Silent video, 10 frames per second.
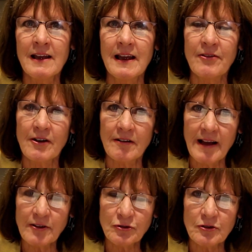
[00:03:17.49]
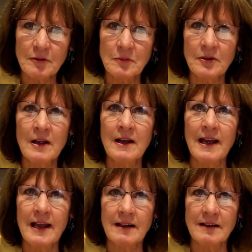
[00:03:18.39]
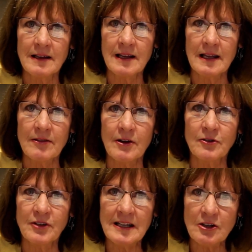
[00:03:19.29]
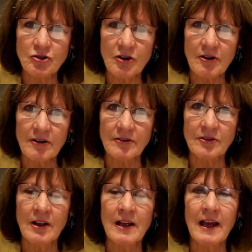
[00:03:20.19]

in their classrooms and in their seating charts,